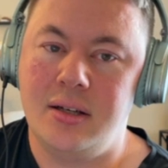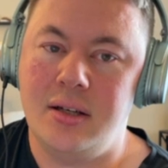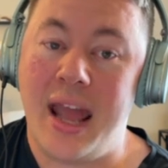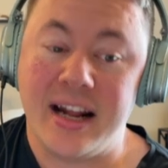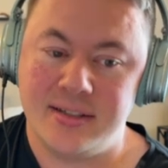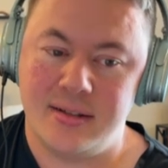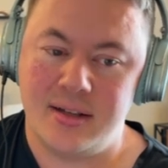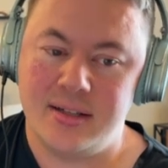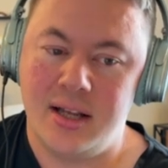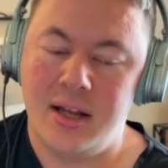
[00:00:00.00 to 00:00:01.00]

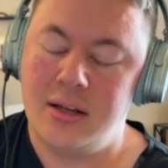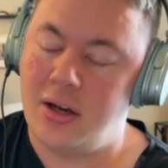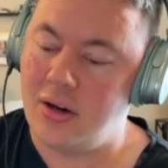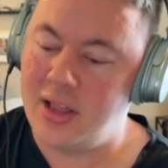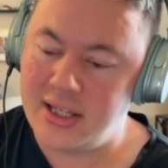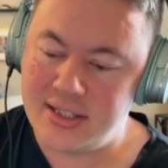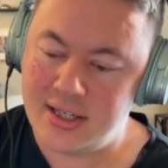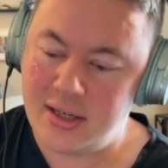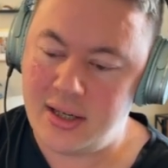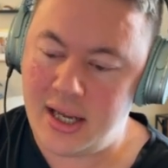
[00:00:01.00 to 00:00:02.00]
excellent. There are things
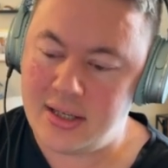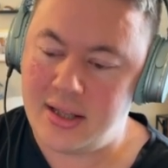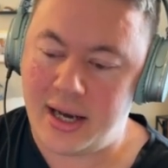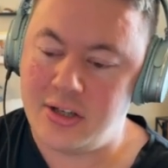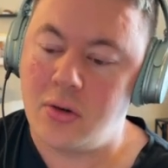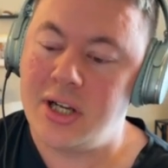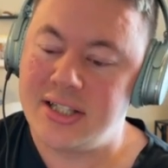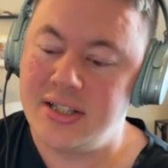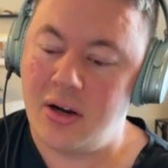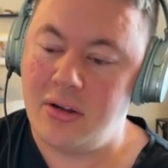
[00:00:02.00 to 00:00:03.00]
in it that I don't
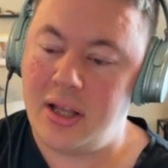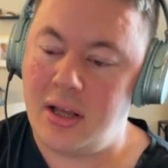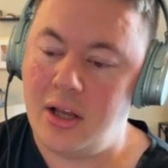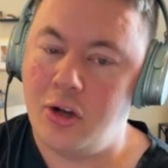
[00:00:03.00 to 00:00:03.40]
necessarily